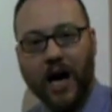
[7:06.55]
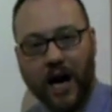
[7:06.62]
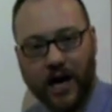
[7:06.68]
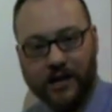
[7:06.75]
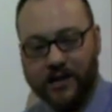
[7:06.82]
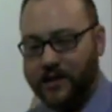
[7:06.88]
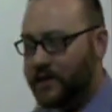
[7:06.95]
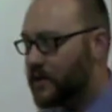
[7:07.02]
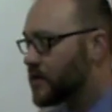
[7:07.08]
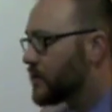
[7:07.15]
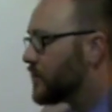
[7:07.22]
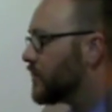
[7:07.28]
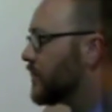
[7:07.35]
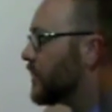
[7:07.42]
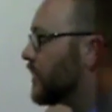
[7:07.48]
Ans.
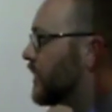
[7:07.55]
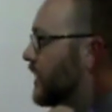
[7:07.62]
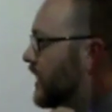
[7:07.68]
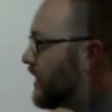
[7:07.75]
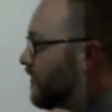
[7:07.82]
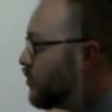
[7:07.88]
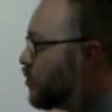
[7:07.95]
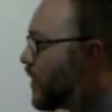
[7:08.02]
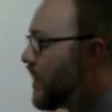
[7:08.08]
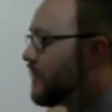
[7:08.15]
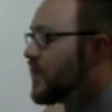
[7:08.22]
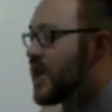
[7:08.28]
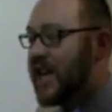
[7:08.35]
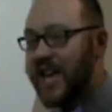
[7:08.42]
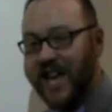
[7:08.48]
If you
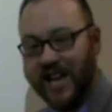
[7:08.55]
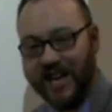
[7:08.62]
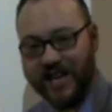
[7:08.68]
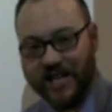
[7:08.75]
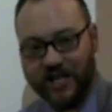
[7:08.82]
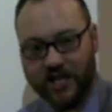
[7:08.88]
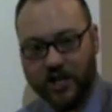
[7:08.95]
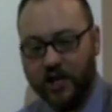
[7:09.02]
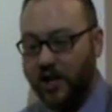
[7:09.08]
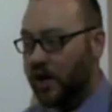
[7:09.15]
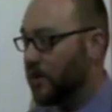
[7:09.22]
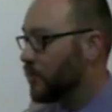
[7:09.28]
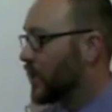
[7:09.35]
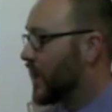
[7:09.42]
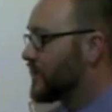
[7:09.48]
have hinnig
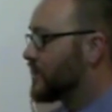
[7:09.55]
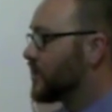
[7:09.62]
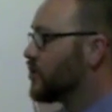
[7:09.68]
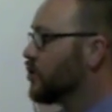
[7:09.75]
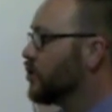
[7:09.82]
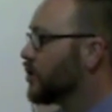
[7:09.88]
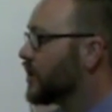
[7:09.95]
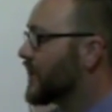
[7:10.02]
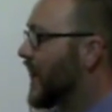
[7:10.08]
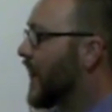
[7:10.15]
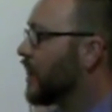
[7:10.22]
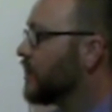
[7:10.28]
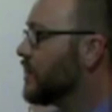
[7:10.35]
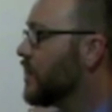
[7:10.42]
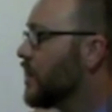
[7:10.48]
plus a neuter
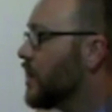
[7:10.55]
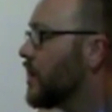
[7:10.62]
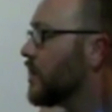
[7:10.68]
noun,